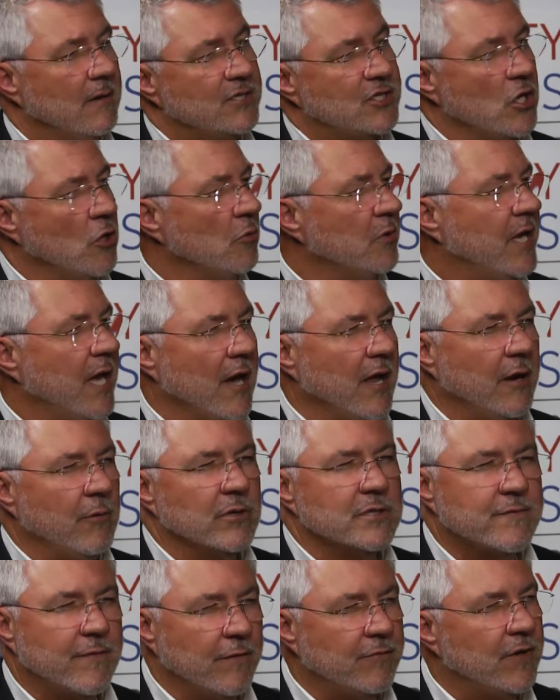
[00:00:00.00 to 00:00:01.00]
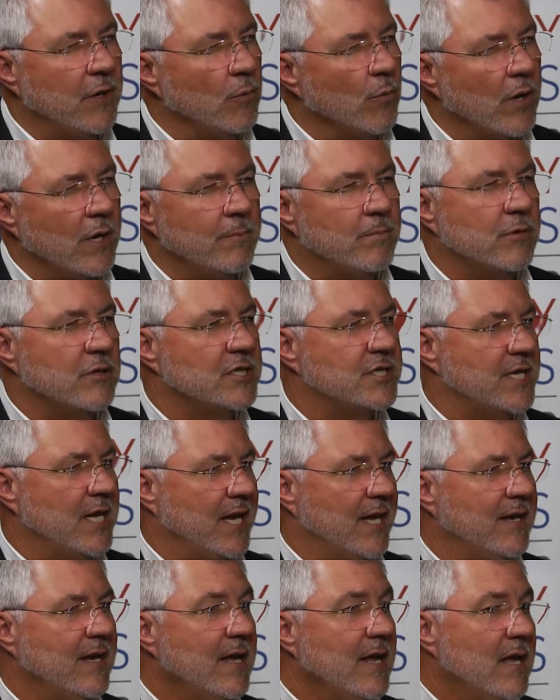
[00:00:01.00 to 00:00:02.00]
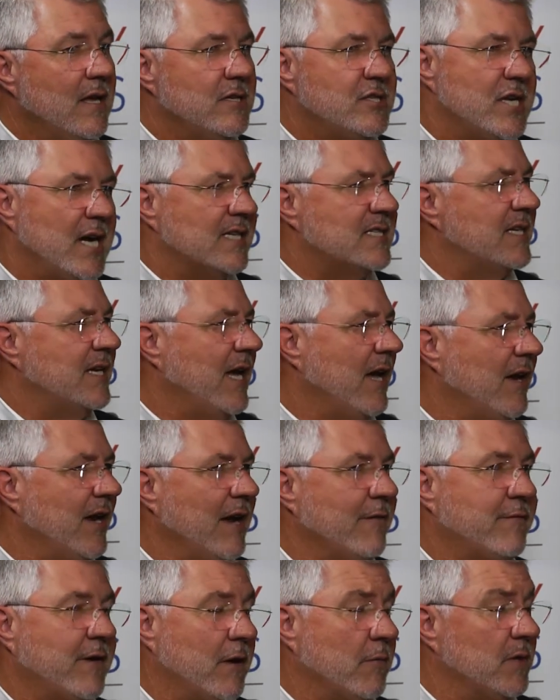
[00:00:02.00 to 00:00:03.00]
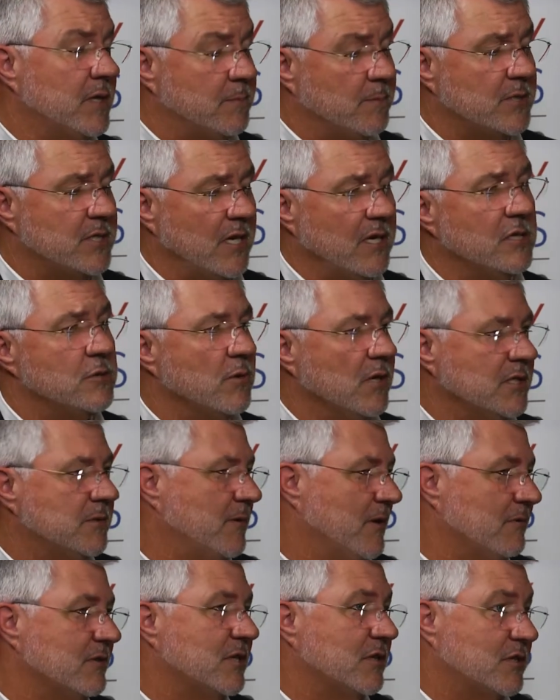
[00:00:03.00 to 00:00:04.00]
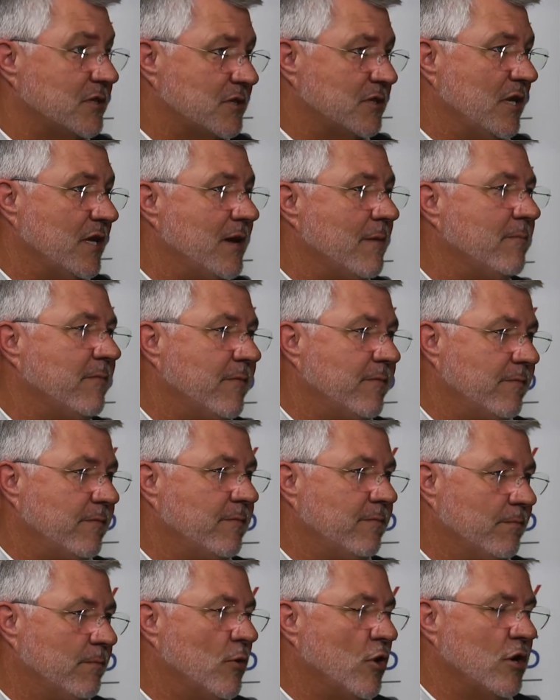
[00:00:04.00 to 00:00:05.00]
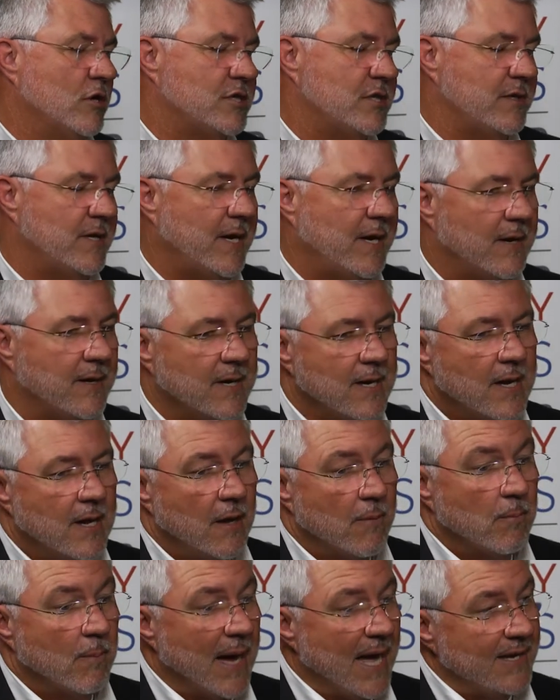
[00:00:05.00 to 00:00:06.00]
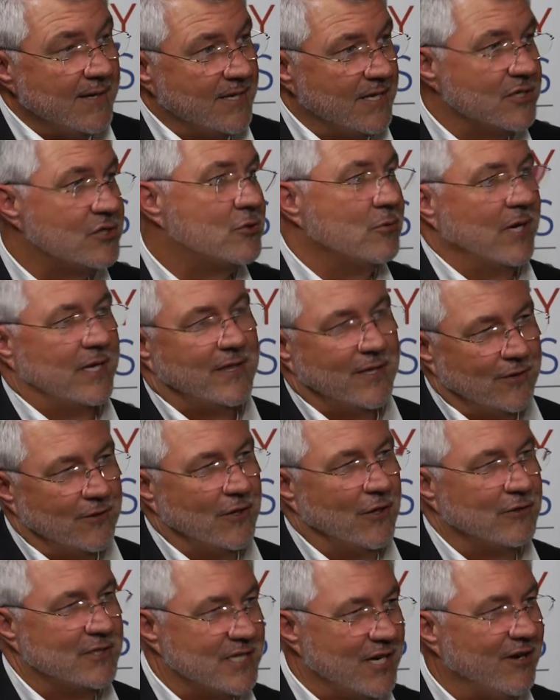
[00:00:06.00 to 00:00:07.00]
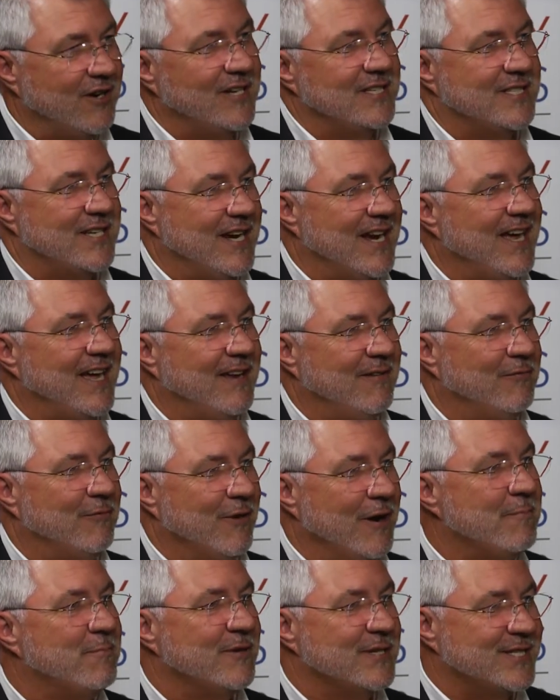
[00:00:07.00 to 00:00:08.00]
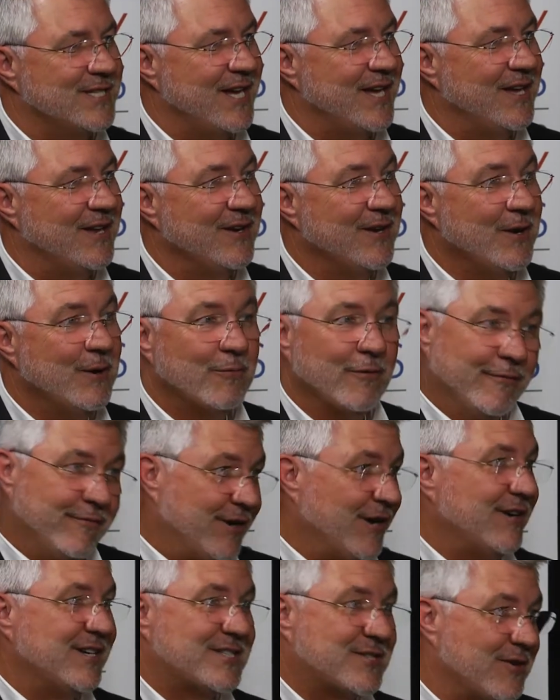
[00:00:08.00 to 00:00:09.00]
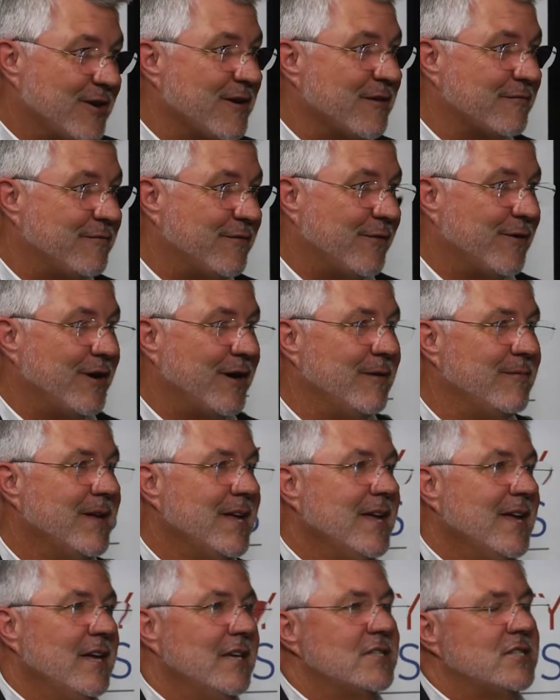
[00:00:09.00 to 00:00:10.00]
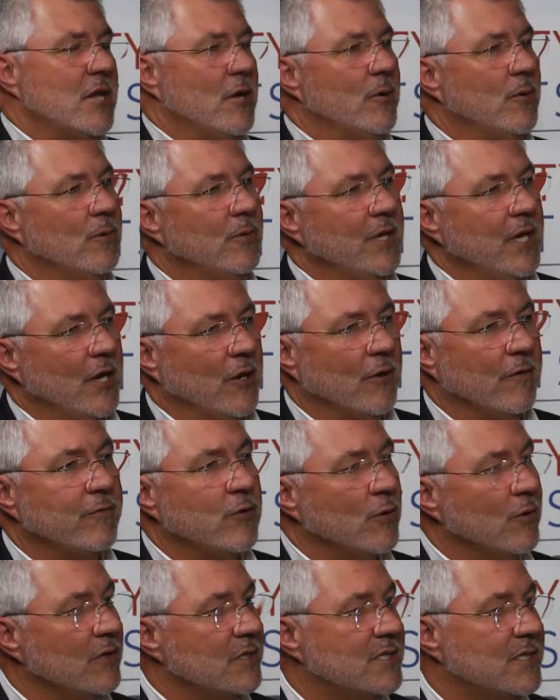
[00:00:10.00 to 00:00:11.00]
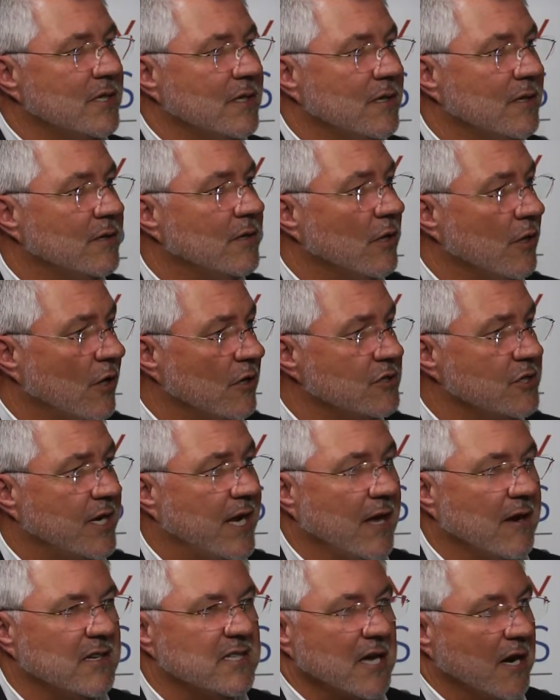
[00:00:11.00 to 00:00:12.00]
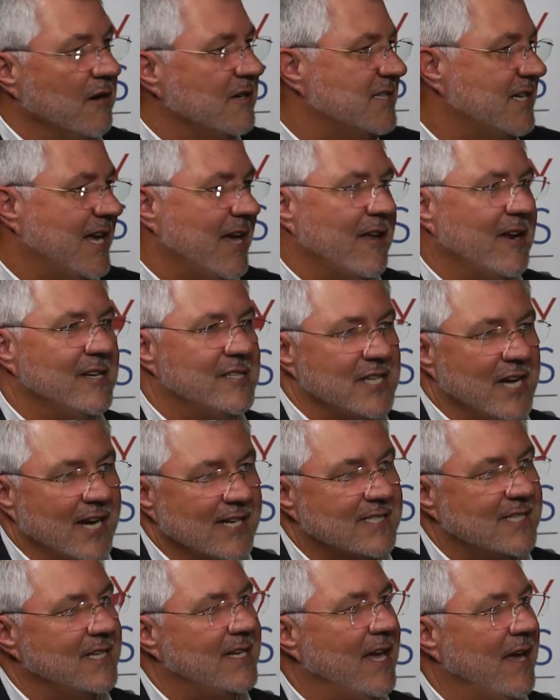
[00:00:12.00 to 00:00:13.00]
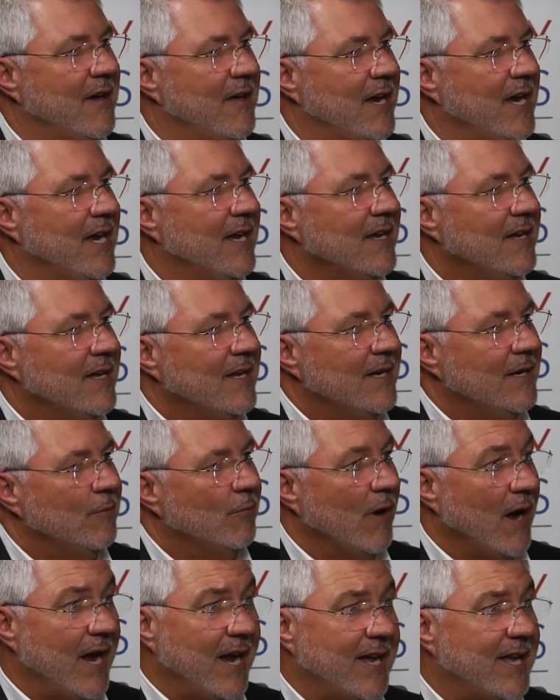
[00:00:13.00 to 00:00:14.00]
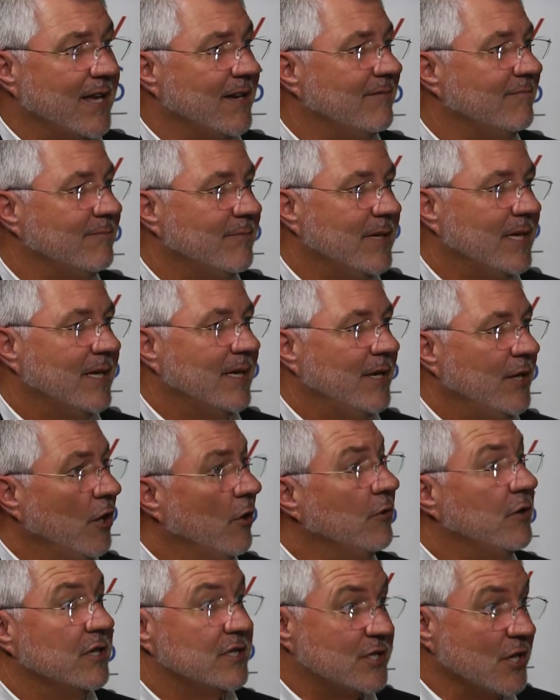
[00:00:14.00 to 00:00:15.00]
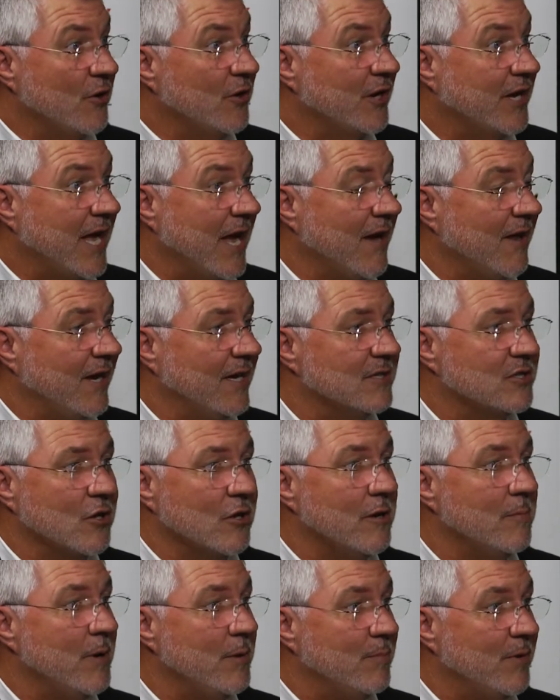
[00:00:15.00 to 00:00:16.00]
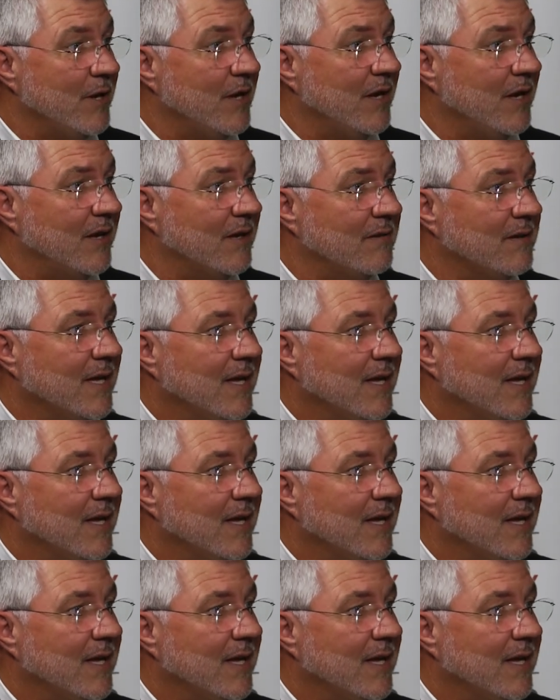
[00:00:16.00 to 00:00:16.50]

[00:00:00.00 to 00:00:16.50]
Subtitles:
Stone County was 51%. Jackson County, I forget what the percentage was, but it was a slim margin there. My district, those areas that I represent, were very strong for him. So, of course, the larger counties, Harrison County, Jackson County, Rankin, DeSoto County is going to be big.